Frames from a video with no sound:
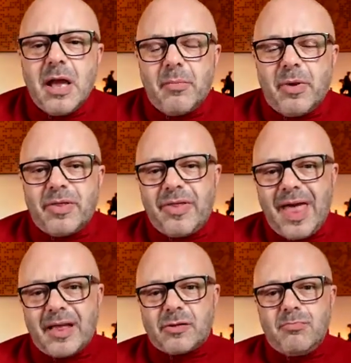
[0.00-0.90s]
but
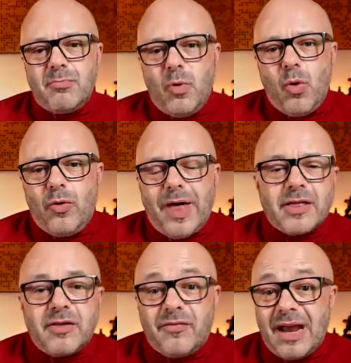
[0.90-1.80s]
that's more
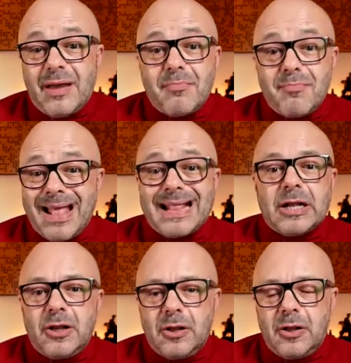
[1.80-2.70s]
that
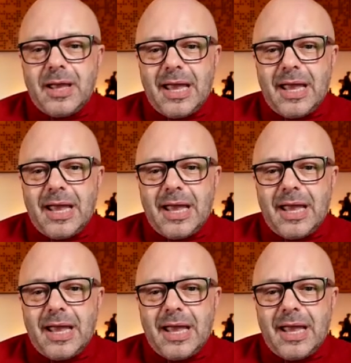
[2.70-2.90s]
developmental,